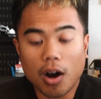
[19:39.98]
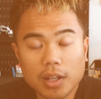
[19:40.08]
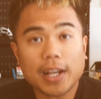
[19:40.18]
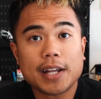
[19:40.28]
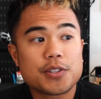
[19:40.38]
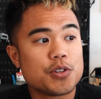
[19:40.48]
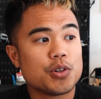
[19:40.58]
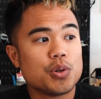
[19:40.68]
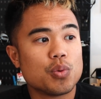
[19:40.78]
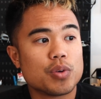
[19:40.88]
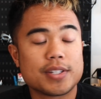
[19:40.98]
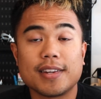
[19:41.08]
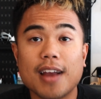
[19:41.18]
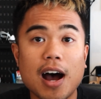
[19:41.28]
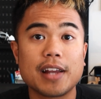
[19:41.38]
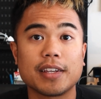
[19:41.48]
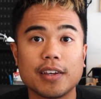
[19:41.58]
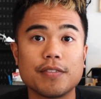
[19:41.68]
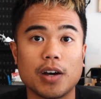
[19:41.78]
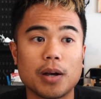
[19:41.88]
All I had to do was not
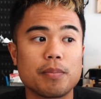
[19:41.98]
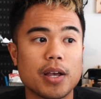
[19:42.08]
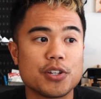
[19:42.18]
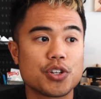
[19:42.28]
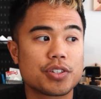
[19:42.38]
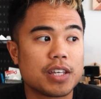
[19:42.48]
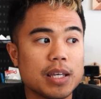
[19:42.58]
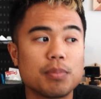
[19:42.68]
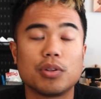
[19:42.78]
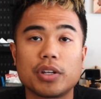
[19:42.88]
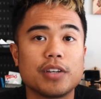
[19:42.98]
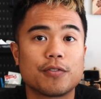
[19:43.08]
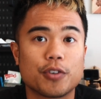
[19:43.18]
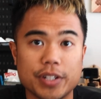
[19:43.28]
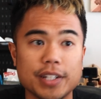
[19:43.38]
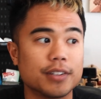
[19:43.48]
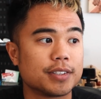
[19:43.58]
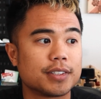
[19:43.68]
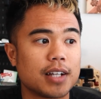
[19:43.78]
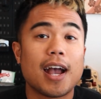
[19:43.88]
give up and just keep looking for deals.